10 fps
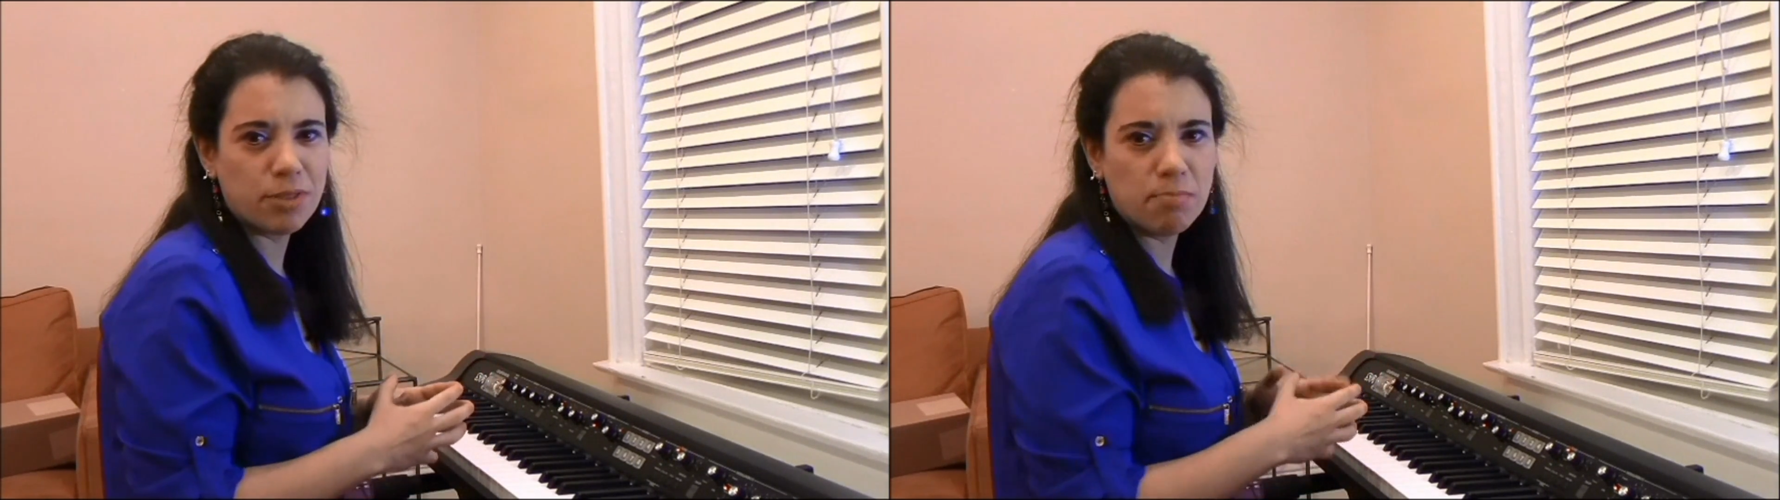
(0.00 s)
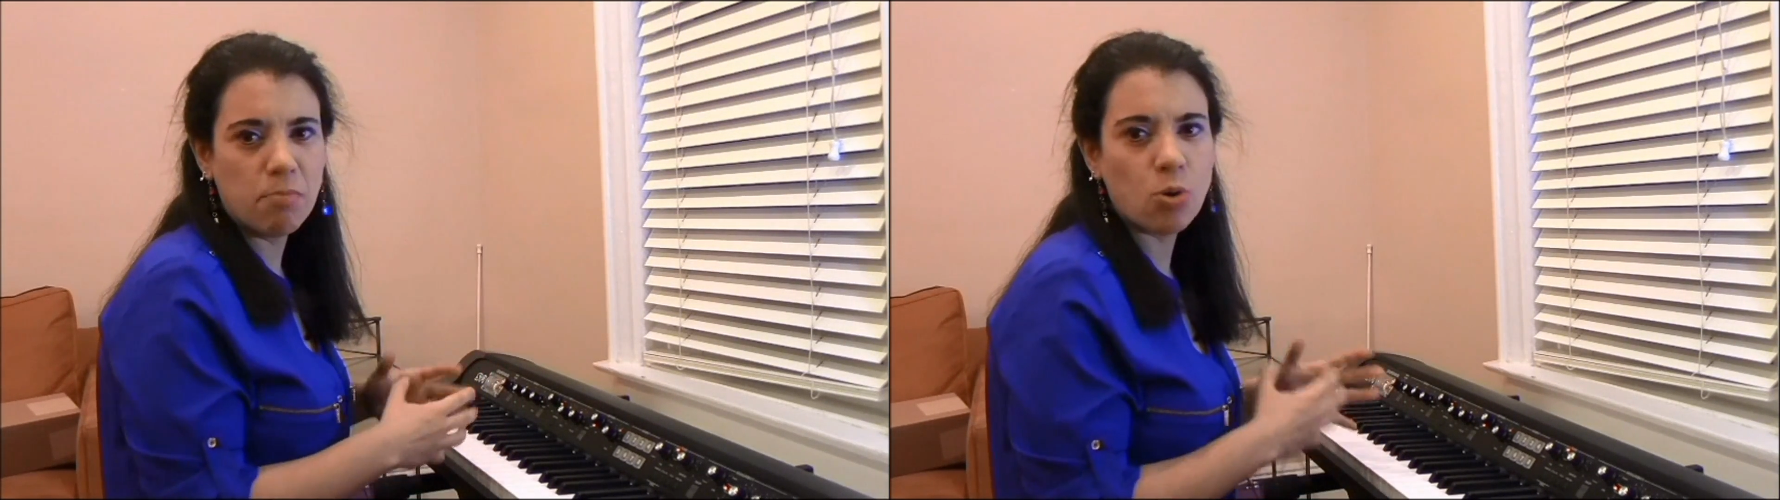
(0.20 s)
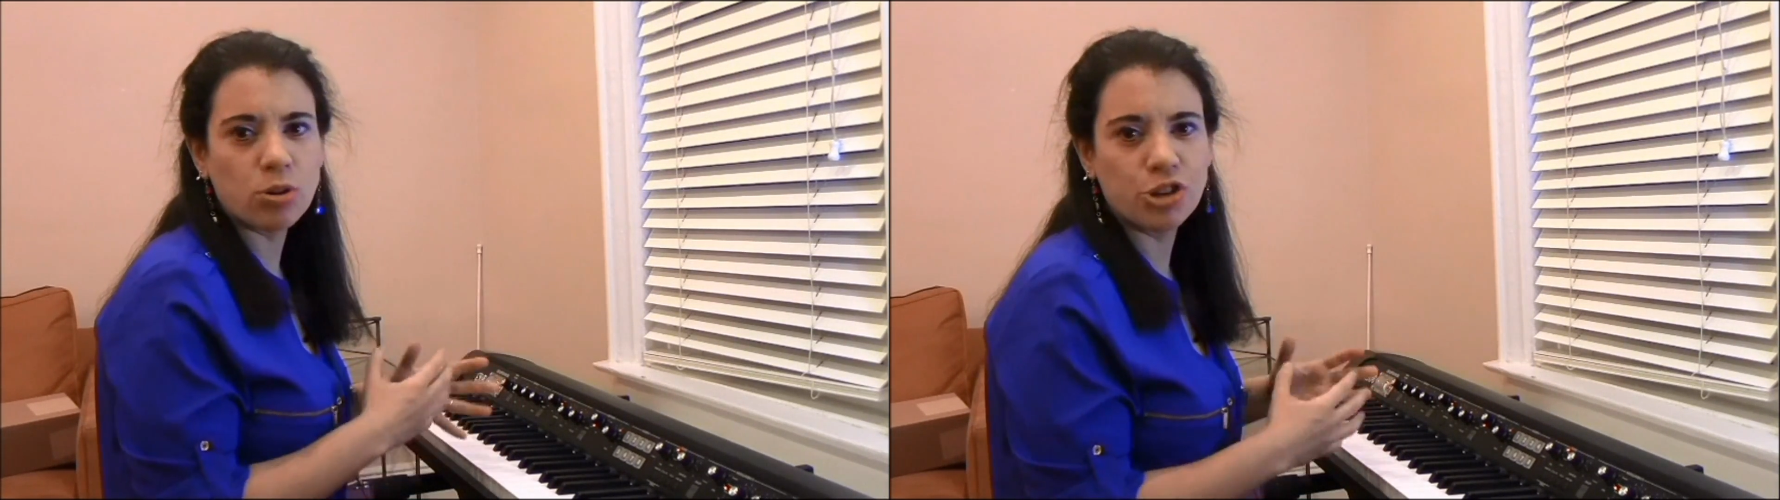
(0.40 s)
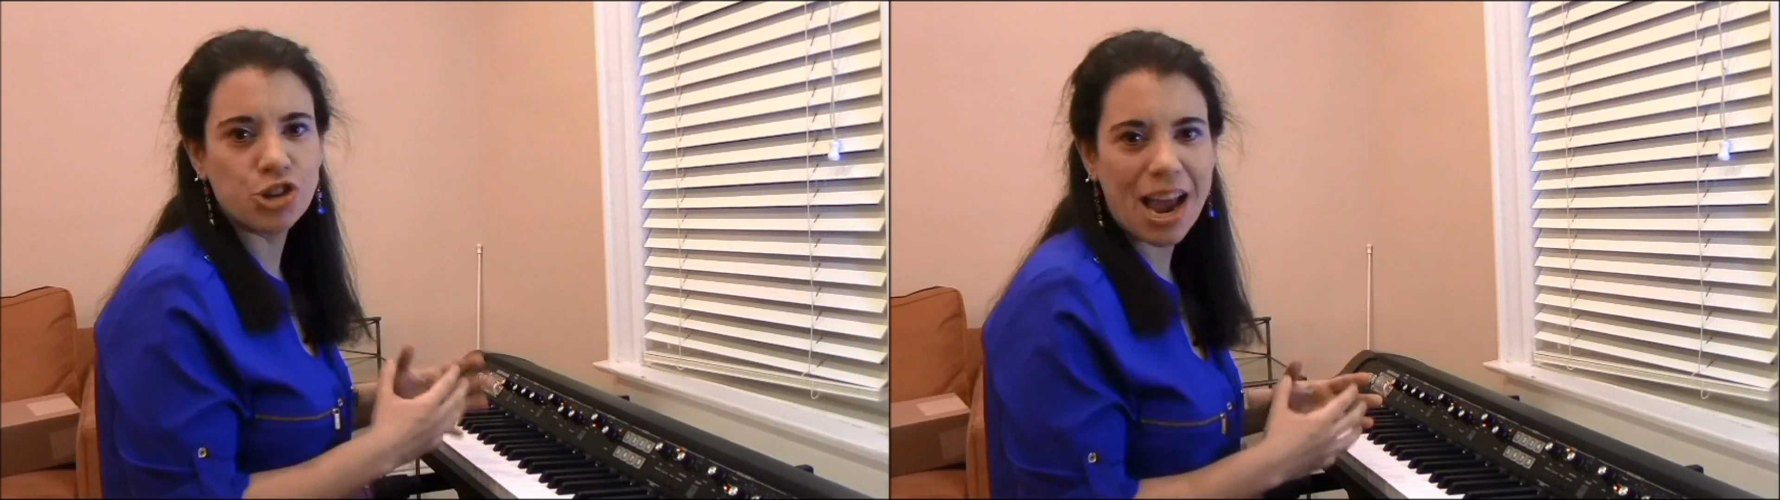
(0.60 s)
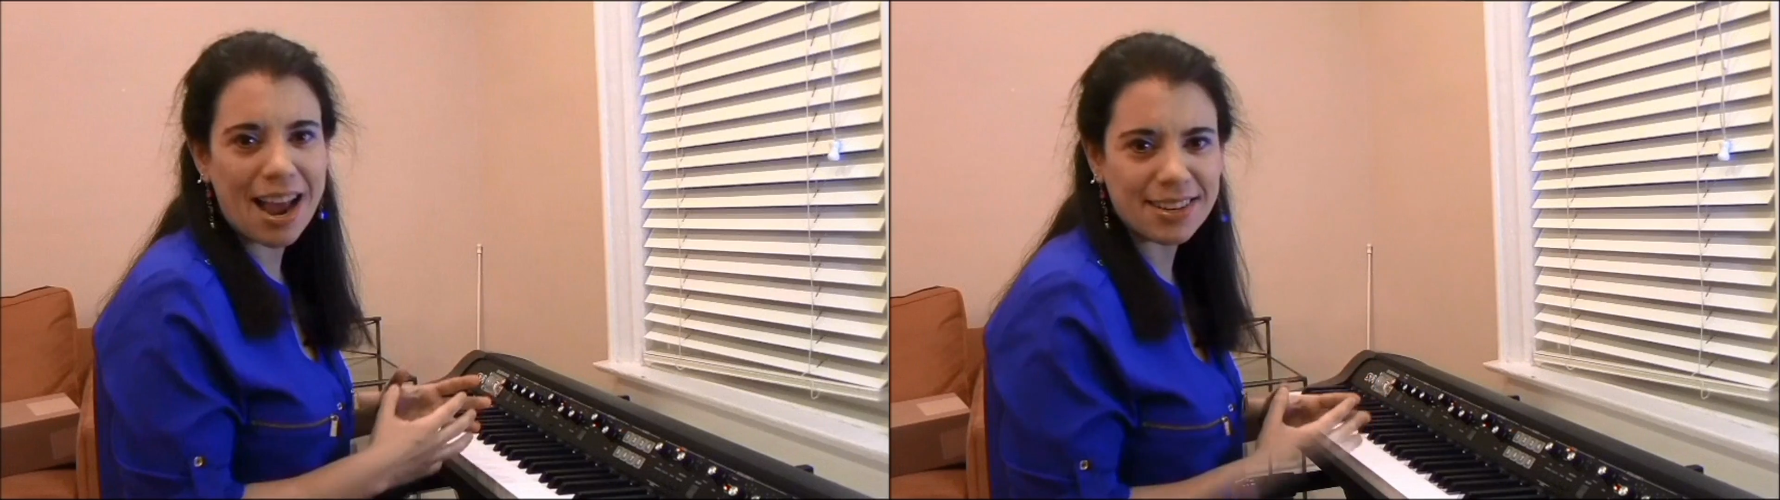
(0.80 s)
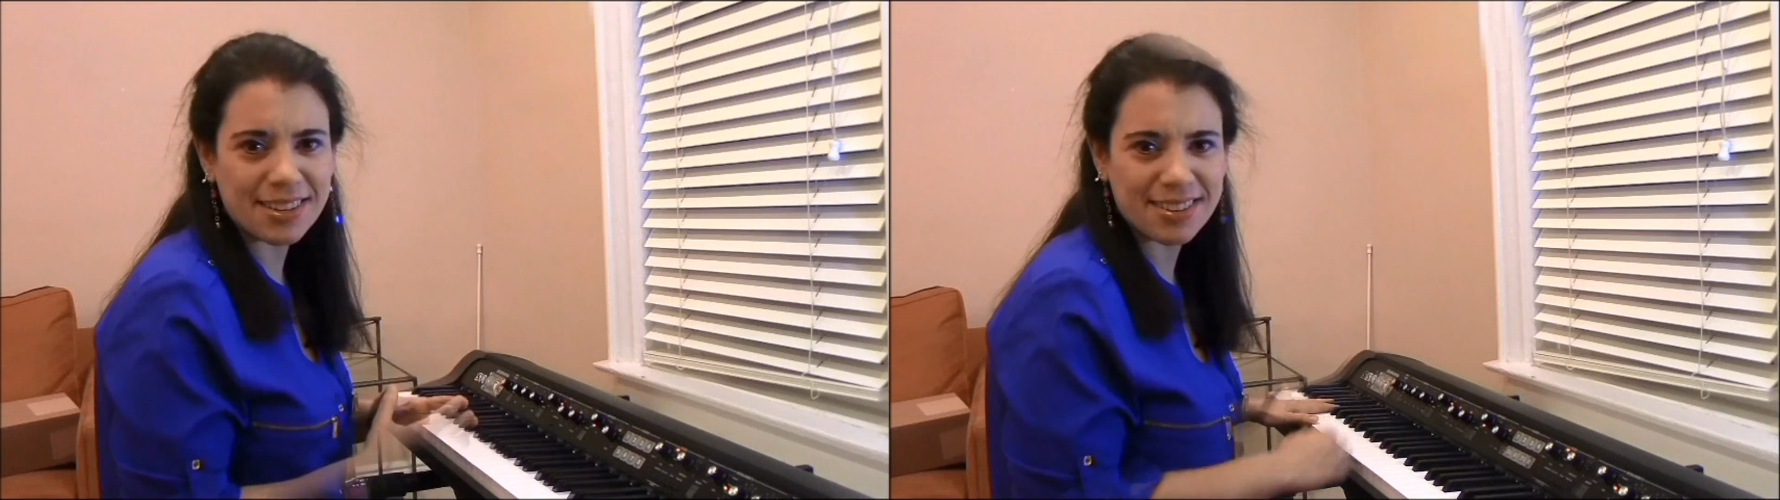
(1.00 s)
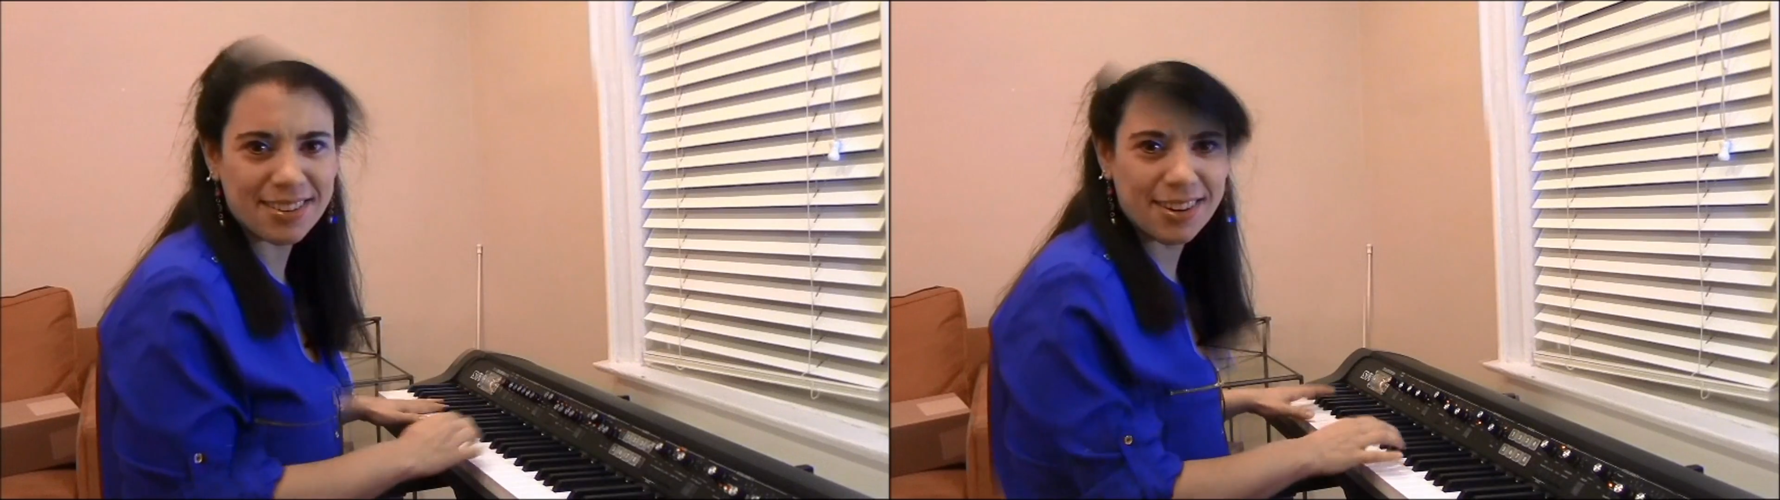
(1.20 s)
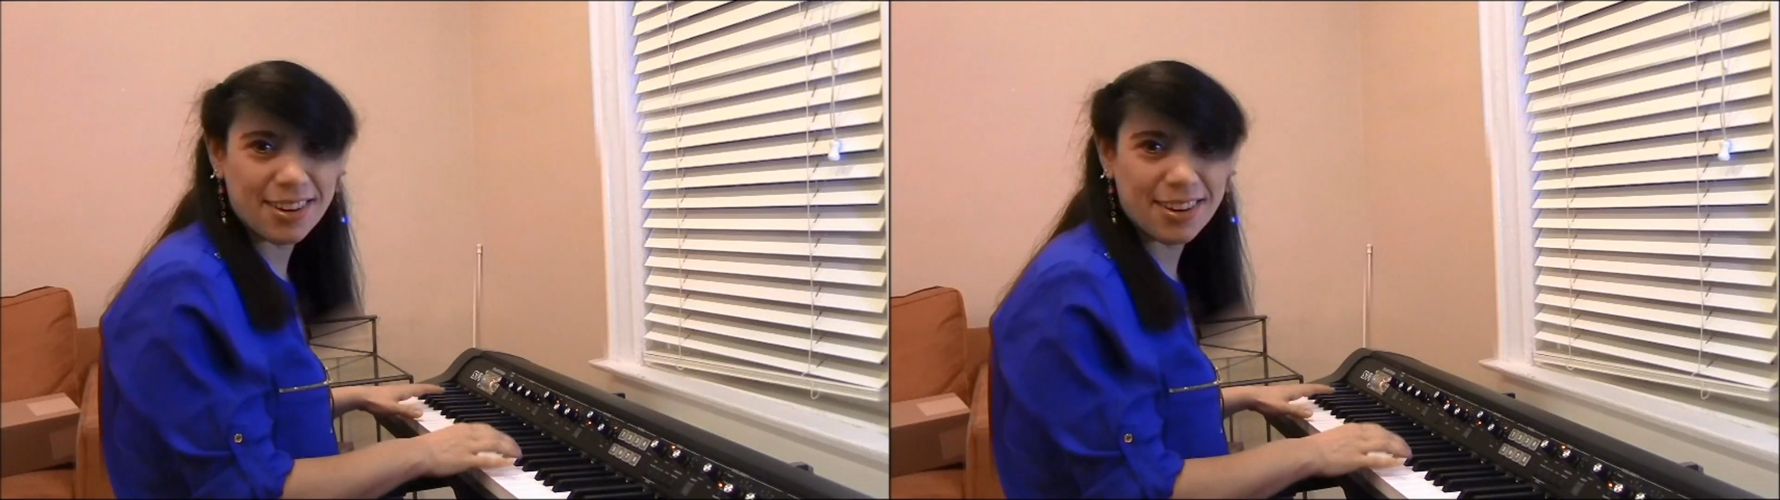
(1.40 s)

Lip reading: the modal jazz